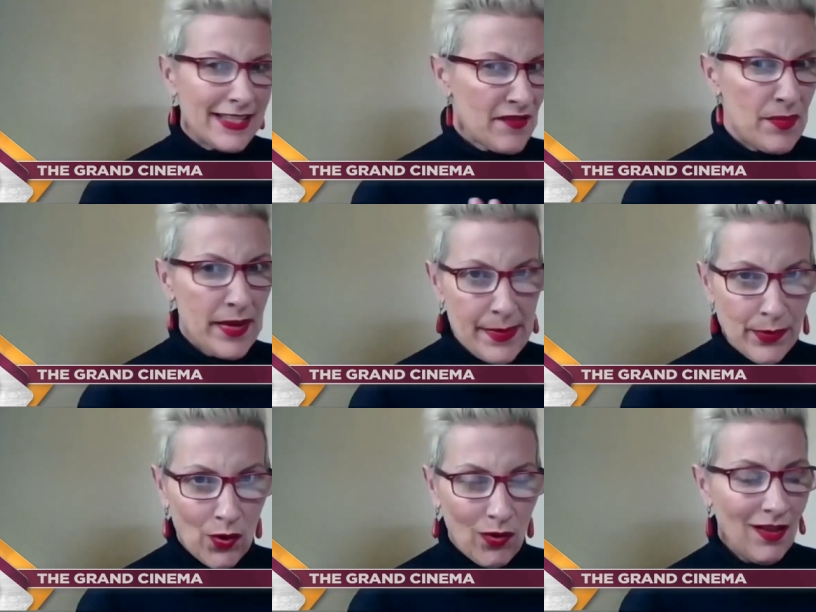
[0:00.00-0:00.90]
of
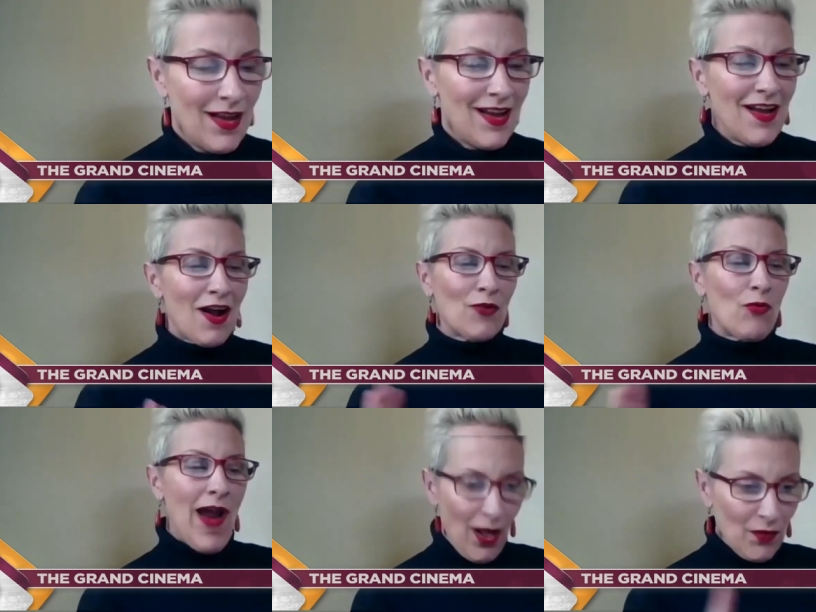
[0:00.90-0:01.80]
people
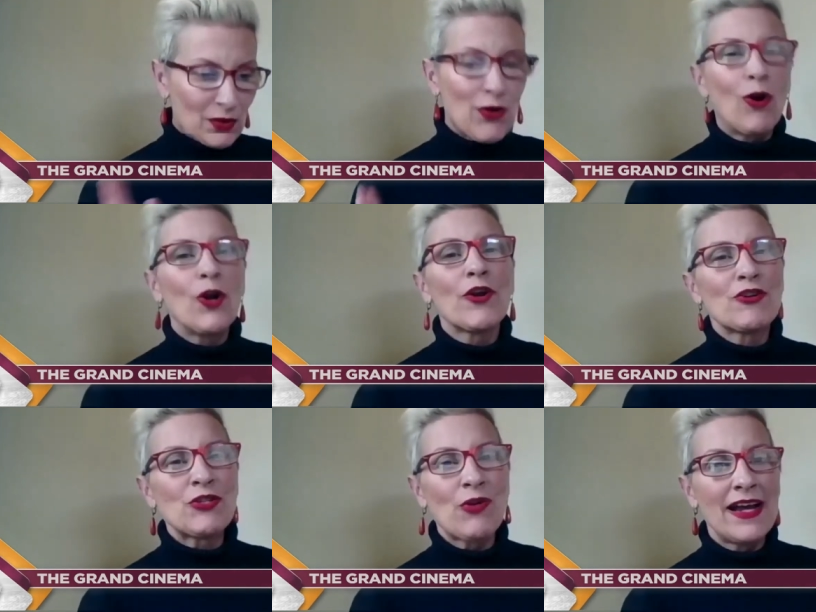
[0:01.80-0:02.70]
around the corner
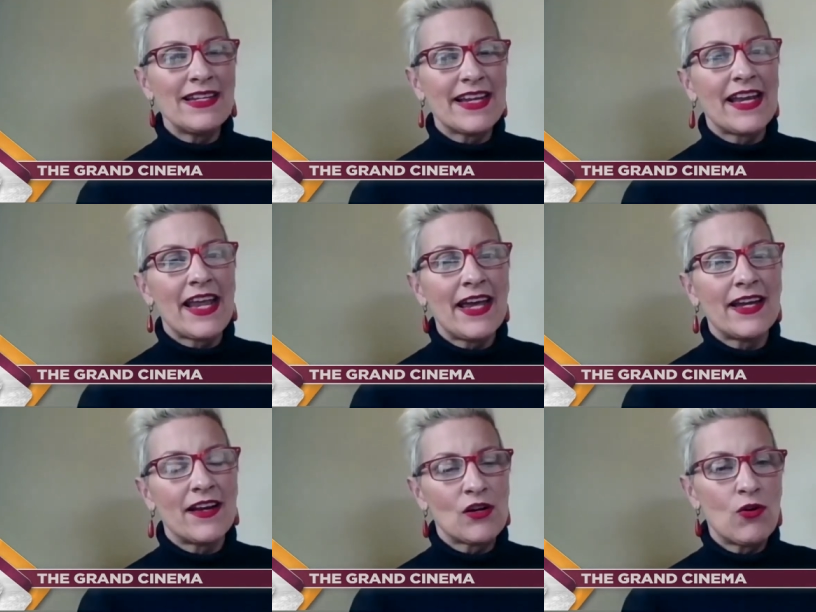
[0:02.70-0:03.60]
trying to get in.
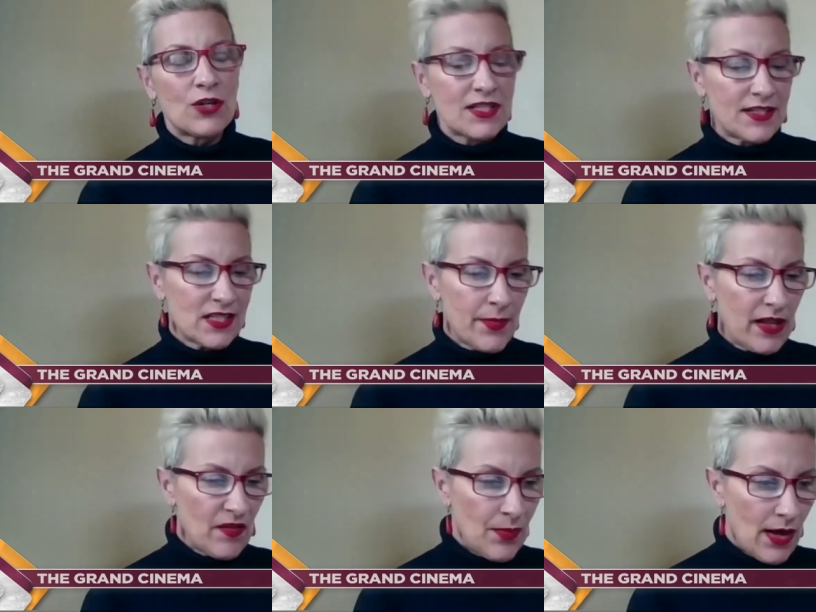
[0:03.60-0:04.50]
And of course, the
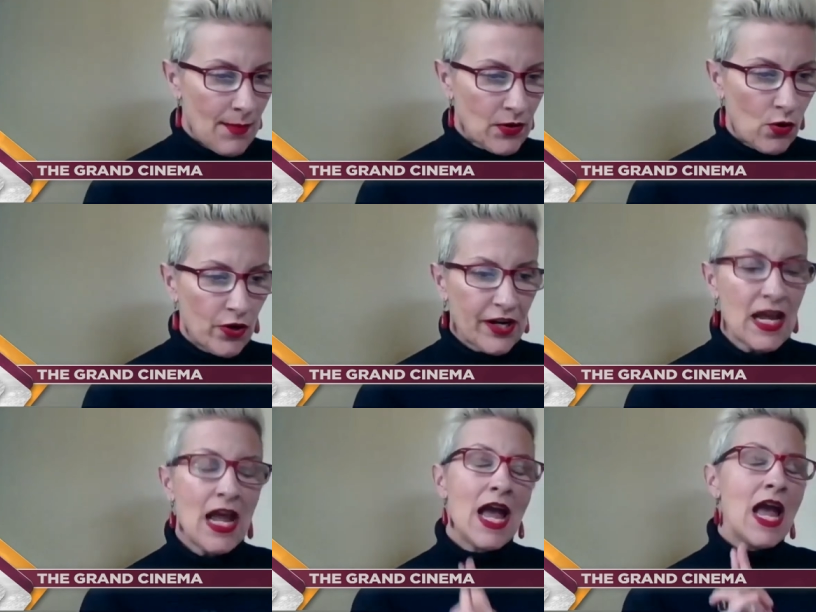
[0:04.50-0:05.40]
smell of popcorn.
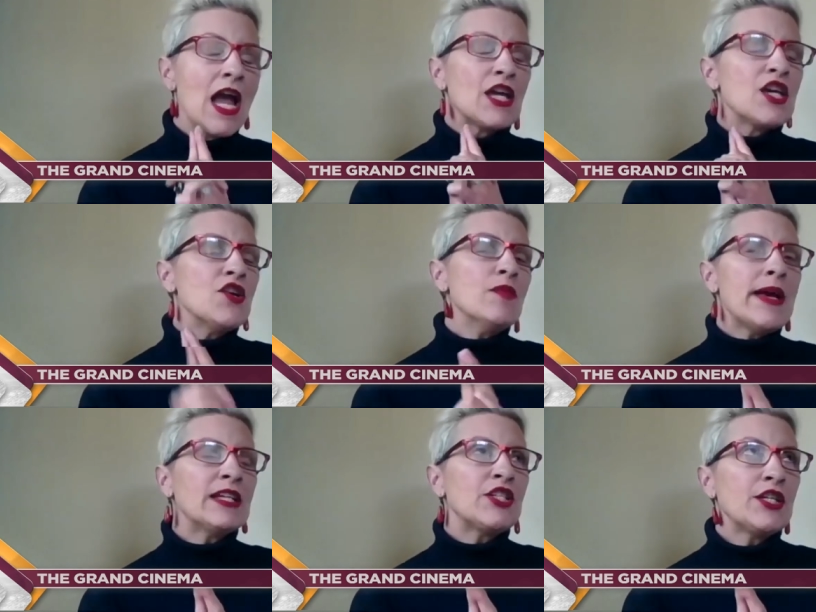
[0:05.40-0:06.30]
You
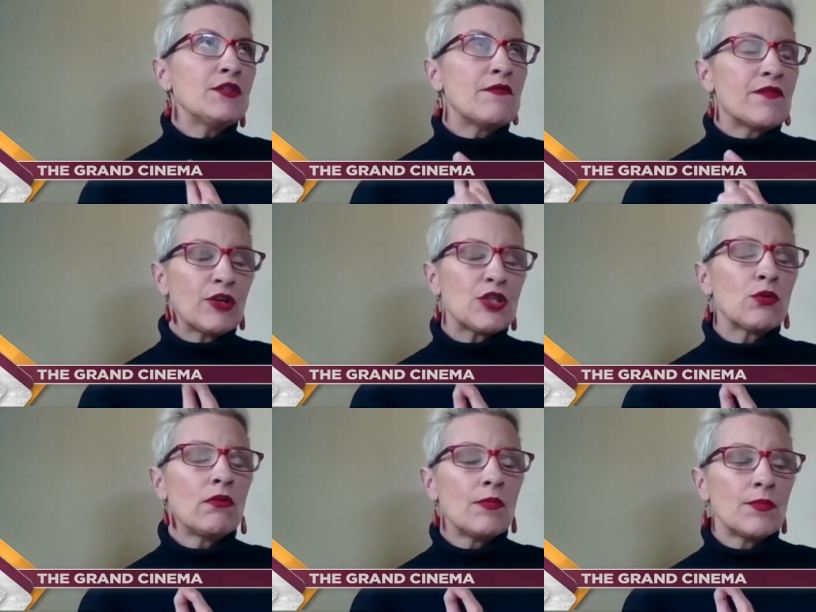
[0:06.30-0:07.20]
mentioned
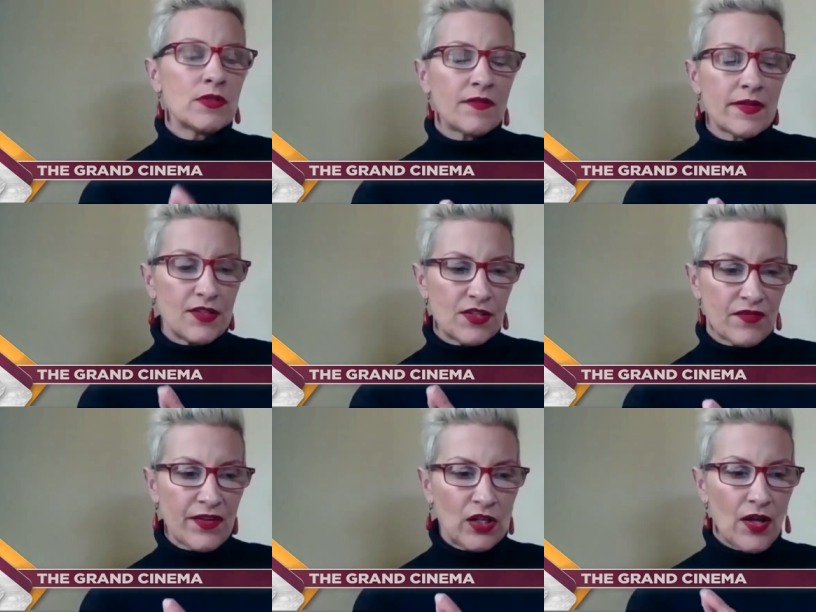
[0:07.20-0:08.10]
virtual movies,
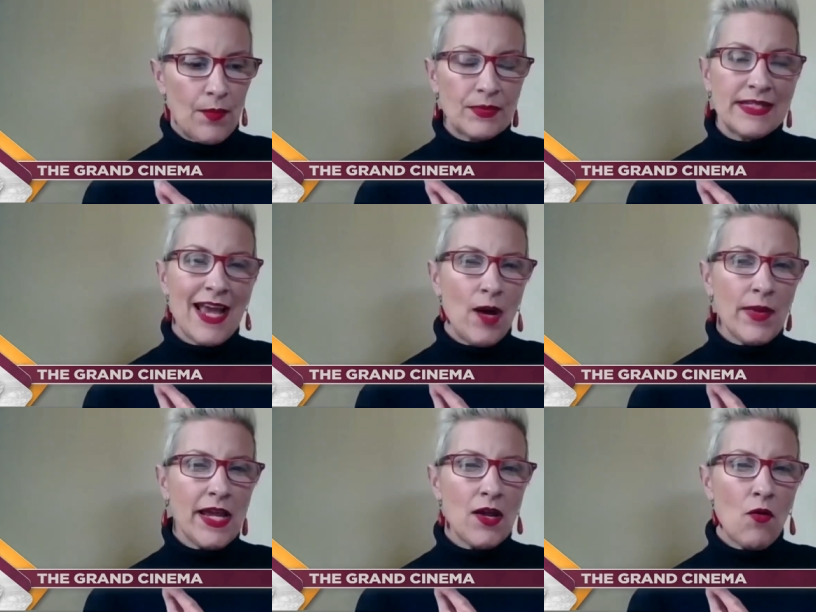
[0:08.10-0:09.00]
Philip. Tell
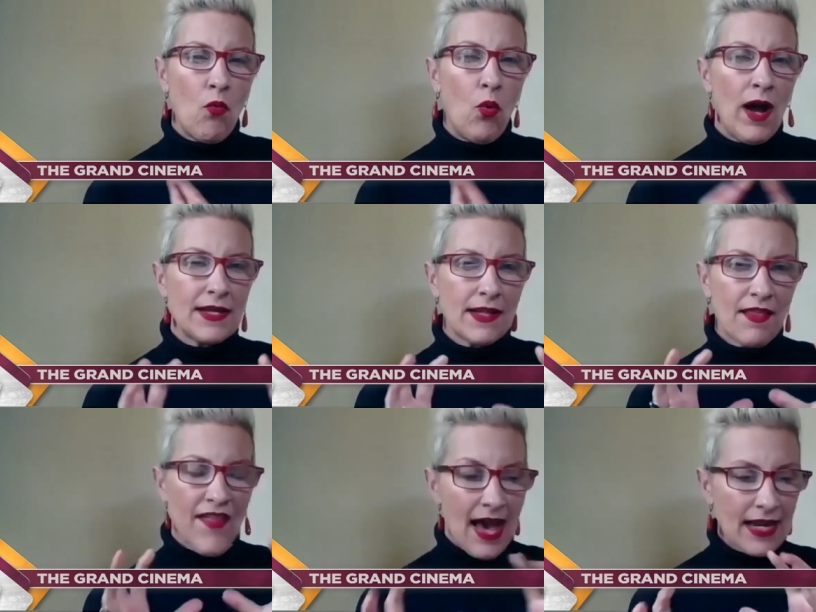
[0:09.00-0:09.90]
me what
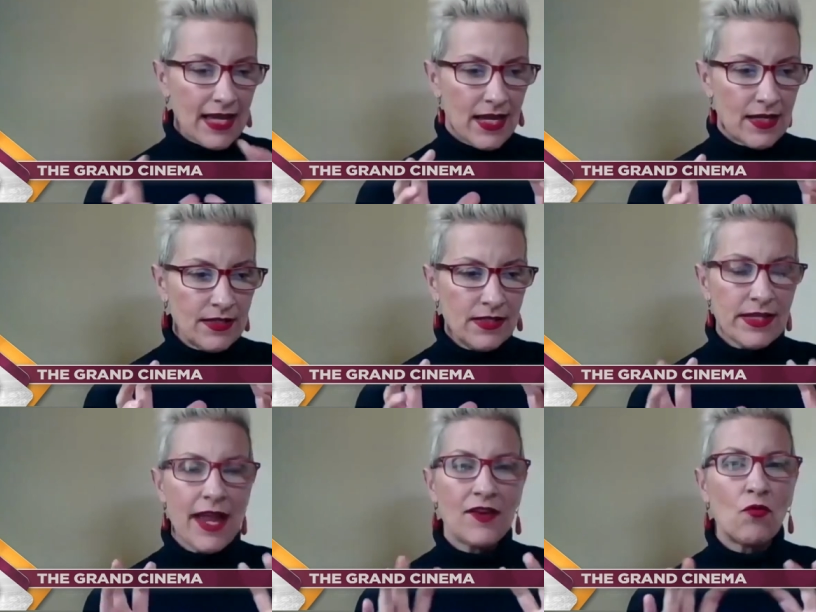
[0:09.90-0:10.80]
that is
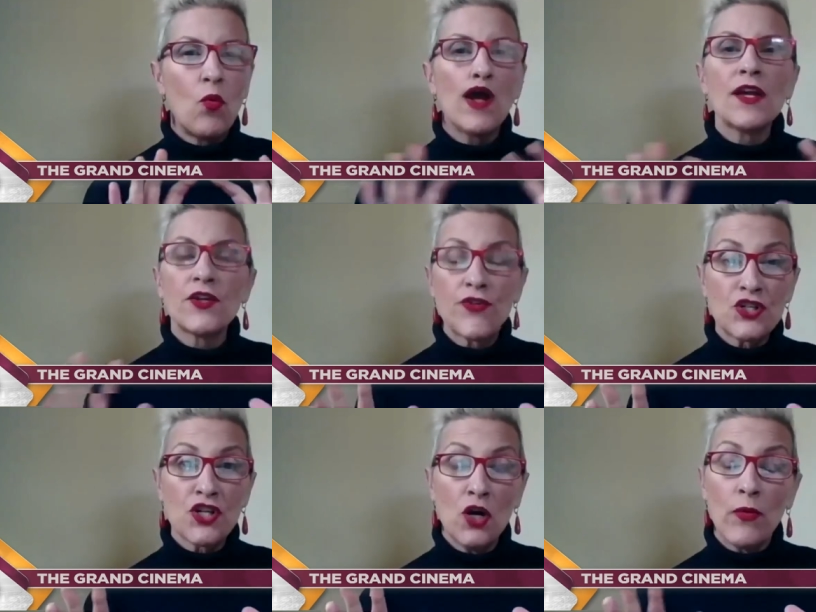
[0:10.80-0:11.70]
and what you're
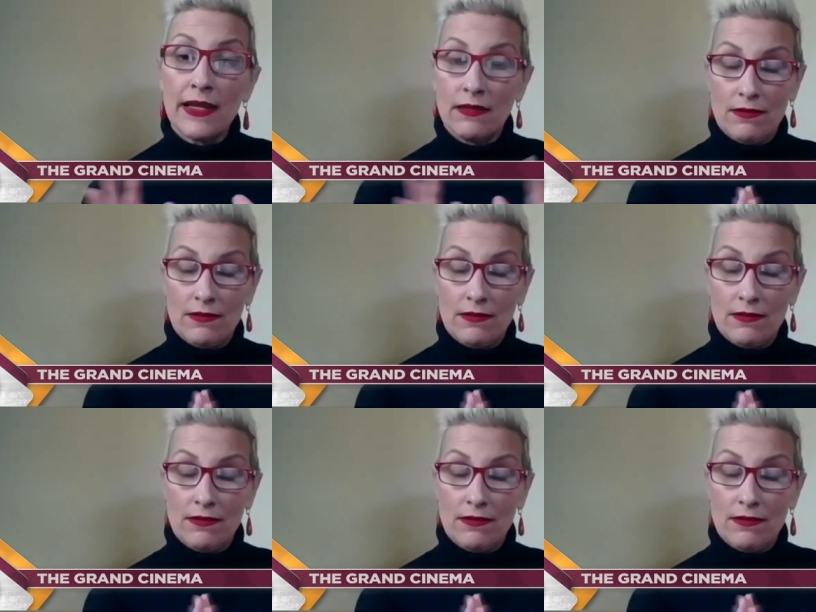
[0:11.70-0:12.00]
showing.